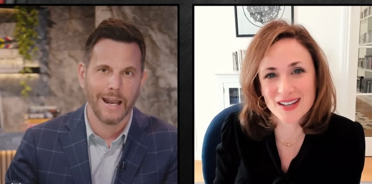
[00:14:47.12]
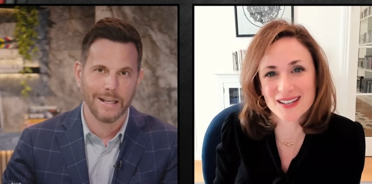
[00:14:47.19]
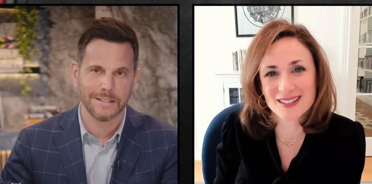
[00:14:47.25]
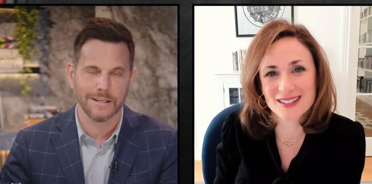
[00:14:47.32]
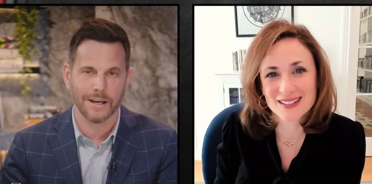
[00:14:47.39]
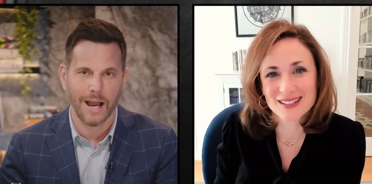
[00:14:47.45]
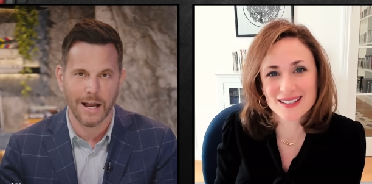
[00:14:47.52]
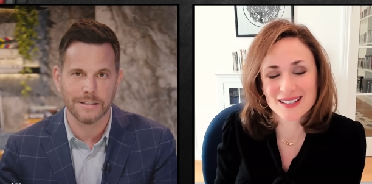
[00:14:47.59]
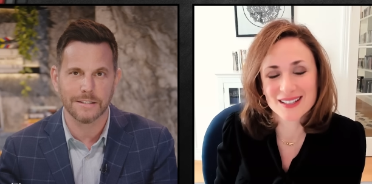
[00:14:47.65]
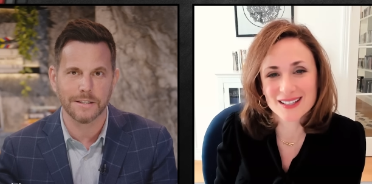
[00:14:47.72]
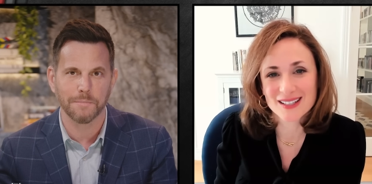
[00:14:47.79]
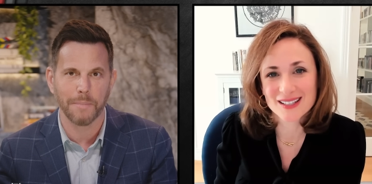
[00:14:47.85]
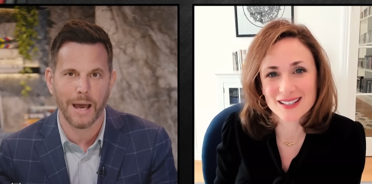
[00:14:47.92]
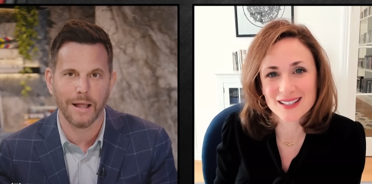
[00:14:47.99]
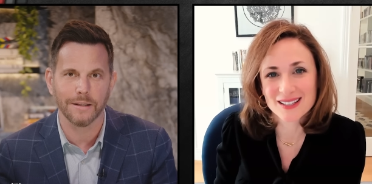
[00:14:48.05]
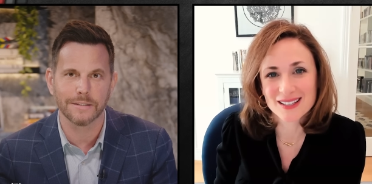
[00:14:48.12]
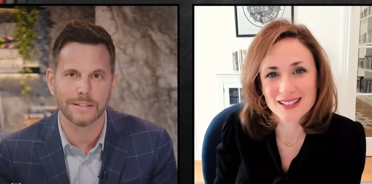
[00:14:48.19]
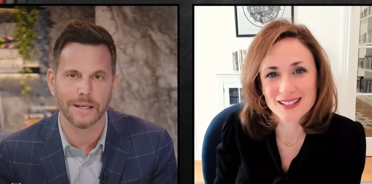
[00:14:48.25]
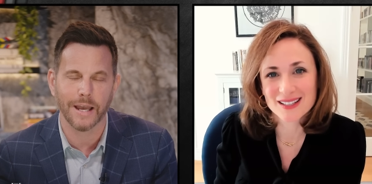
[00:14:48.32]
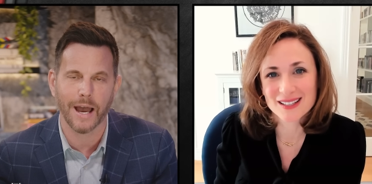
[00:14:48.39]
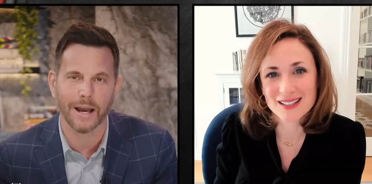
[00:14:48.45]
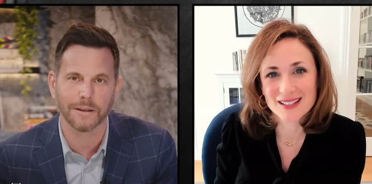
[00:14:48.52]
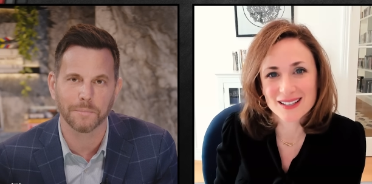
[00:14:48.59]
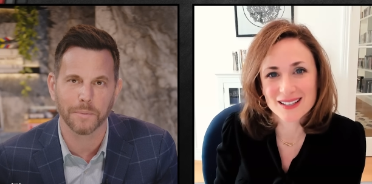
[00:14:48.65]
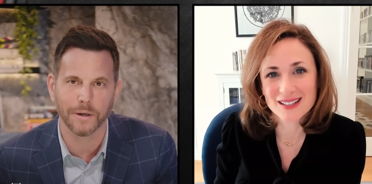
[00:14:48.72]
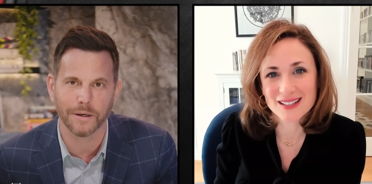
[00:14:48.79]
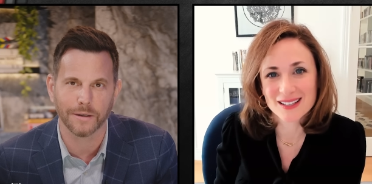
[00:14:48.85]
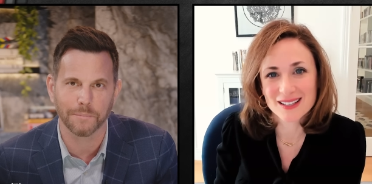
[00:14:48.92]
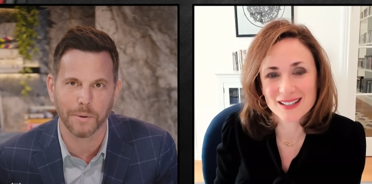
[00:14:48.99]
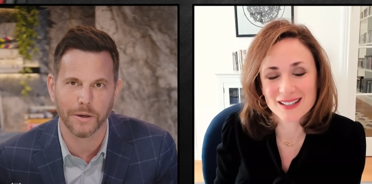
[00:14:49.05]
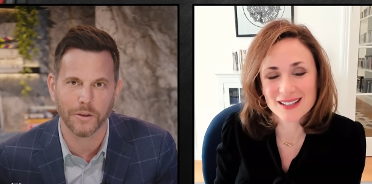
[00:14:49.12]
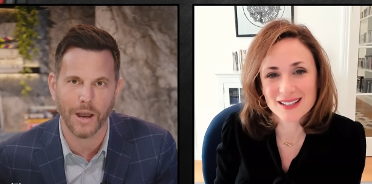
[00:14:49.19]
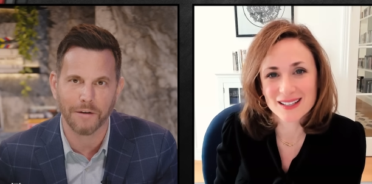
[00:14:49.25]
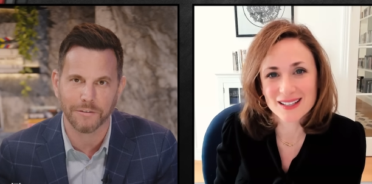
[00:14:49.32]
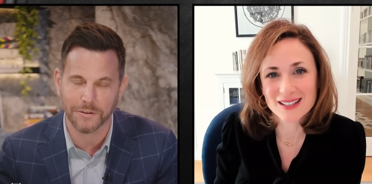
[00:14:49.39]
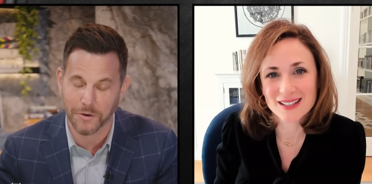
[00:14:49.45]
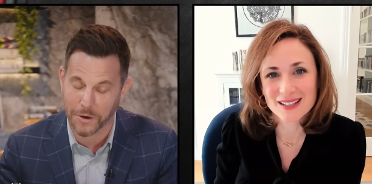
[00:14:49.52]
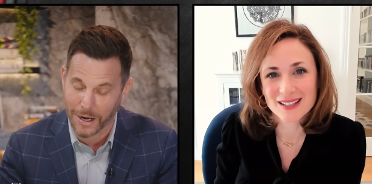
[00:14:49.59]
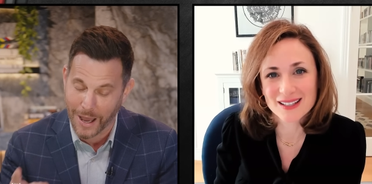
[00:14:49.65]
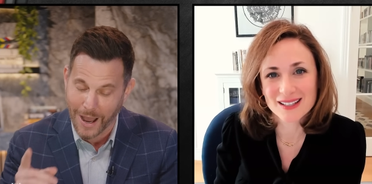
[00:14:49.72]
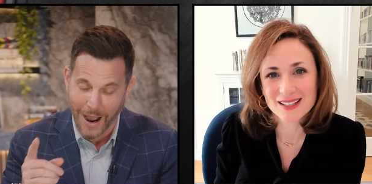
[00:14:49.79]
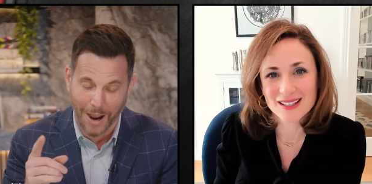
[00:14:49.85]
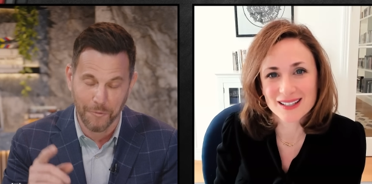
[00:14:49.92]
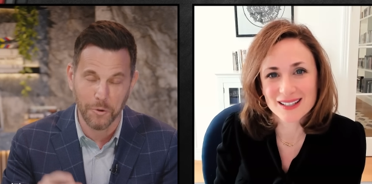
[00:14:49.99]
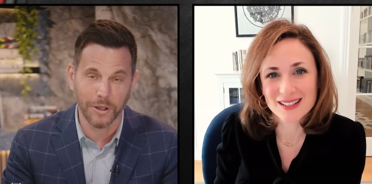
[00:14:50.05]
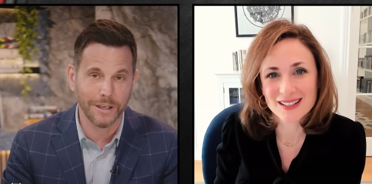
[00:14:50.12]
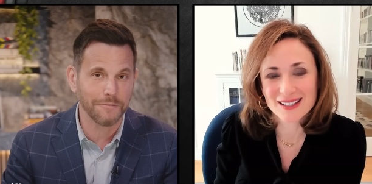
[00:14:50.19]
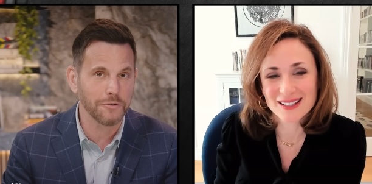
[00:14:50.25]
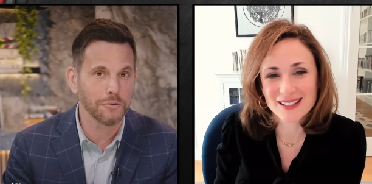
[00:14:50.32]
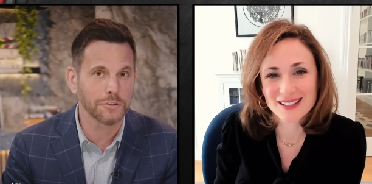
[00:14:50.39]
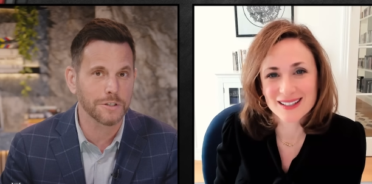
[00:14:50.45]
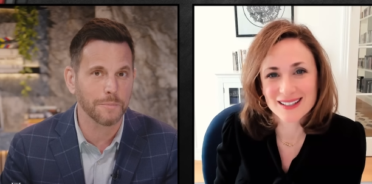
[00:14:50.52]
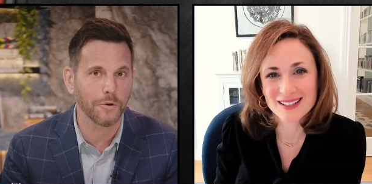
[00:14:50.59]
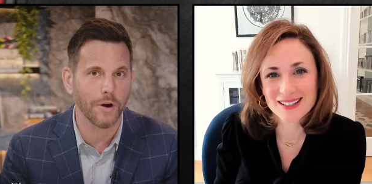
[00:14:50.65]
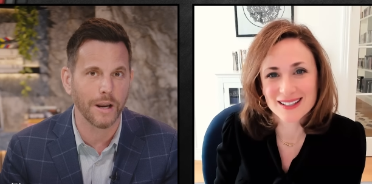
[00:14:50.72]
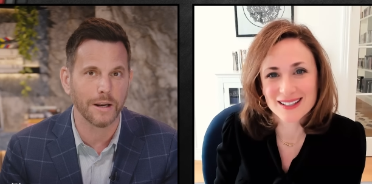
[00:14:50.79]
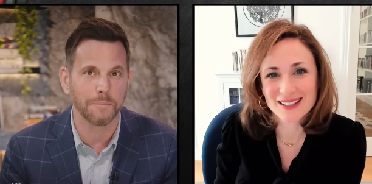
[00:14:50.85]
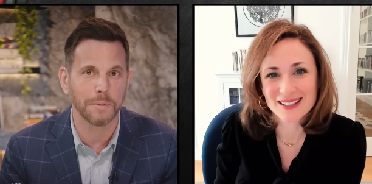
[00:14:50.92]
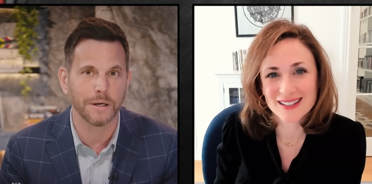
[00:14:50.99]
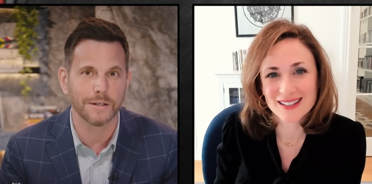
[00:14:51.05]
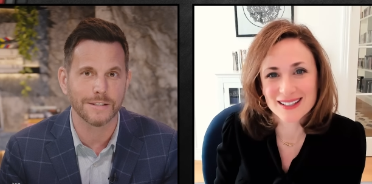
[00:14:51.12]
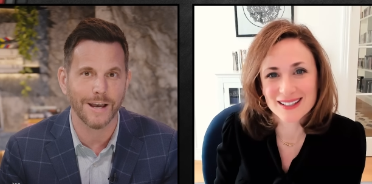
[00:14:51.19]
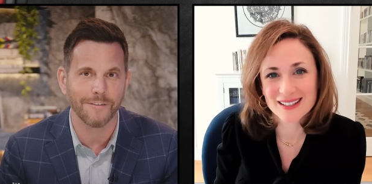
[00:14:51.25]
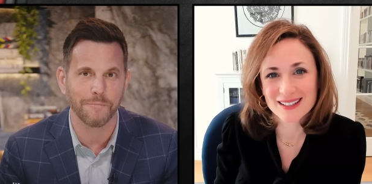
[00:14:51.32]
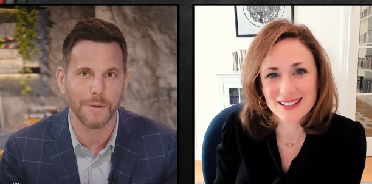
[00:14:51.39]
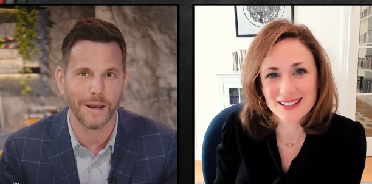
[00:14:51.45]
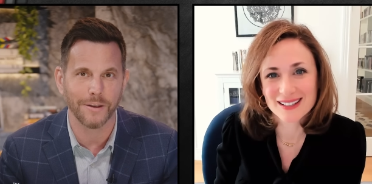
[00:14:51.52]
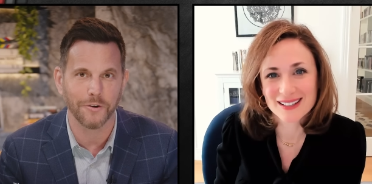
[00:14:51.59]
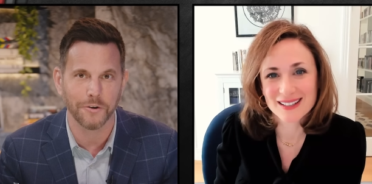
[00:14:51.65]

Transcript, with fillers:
Speaker 1: it's a constant balancing act, but you have to do it. I will give you some credit, because I've met